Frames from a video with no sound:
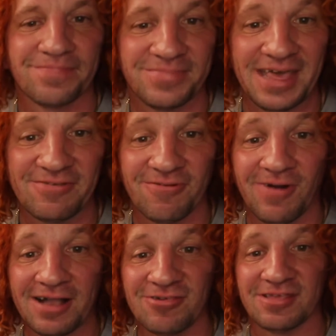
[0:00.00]
thanks for
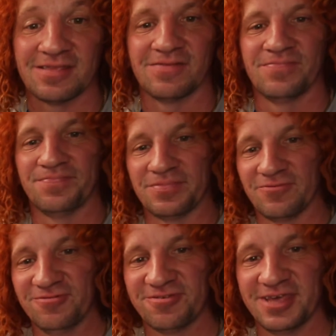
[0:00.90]
watching.
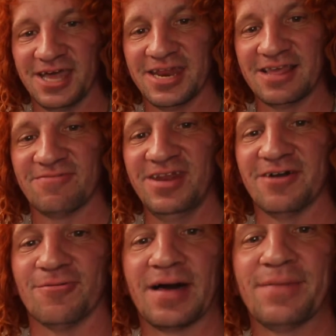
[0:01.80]
We'll see you on the next
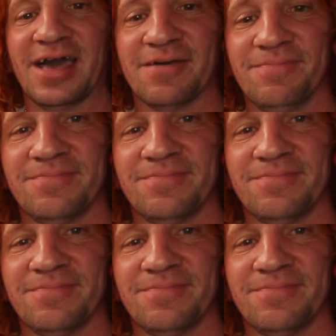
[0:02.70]
video. Bye bye.